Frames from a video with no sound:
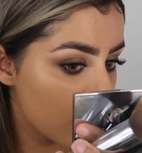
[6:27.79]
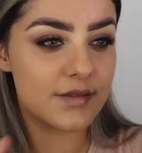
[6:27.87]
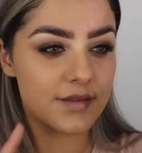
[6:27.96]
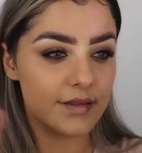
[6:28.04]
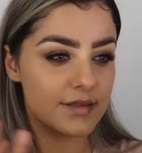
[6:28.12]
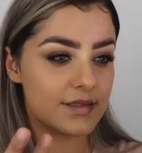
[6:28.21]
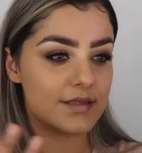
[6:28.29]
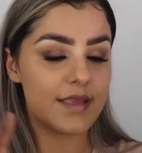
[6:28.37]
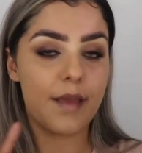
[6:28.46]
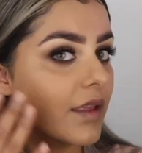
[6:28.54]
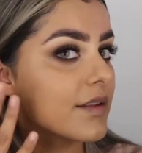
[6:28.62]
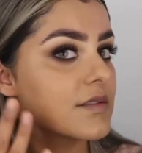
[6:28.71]
It's the
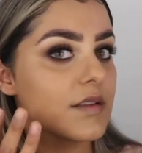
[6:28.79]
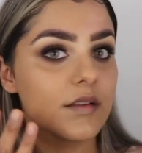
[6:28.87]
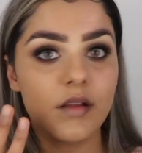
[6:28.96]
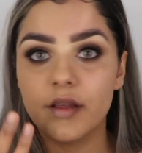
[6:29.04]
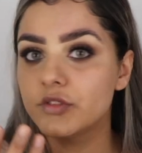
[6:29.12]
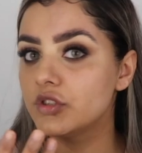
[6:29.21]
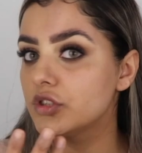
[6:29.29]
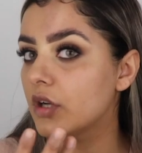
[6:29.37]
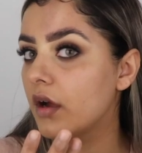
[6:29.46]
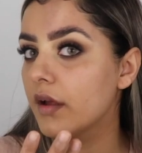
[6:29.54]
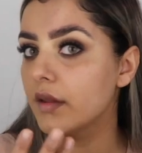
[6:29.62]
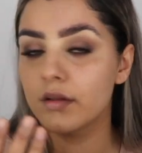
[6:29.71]
same, you can see a nice
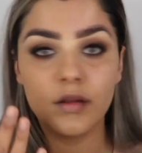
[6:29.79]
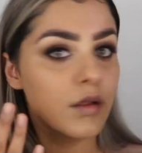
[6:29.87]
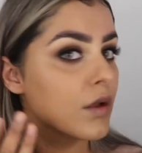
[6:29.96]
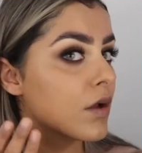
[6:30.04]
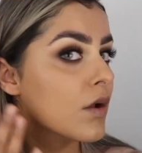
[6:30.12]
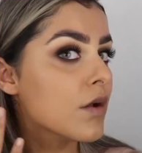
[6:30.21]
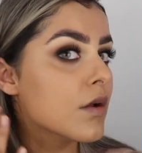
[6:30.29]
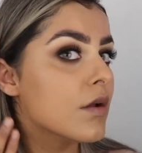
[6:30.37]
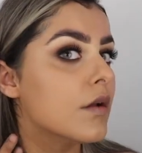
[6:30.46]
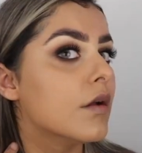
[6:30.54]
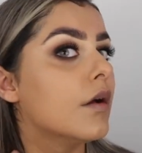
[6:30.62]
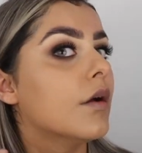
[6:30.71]
shine,
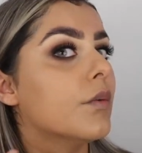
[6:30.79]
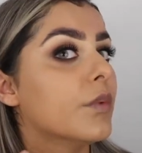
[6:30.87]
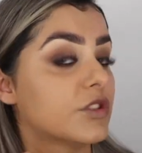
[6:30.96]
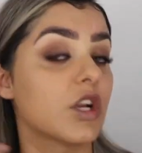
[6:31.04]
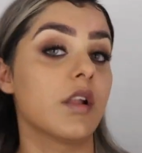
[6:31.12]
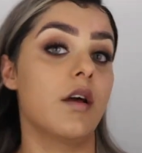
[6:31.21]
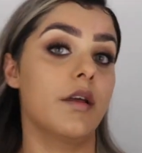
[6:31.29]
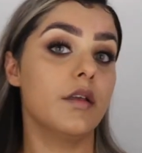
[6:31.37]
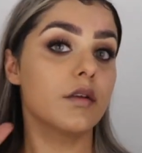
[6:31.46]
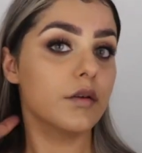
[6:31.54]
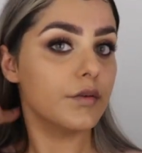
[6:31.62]
which I like.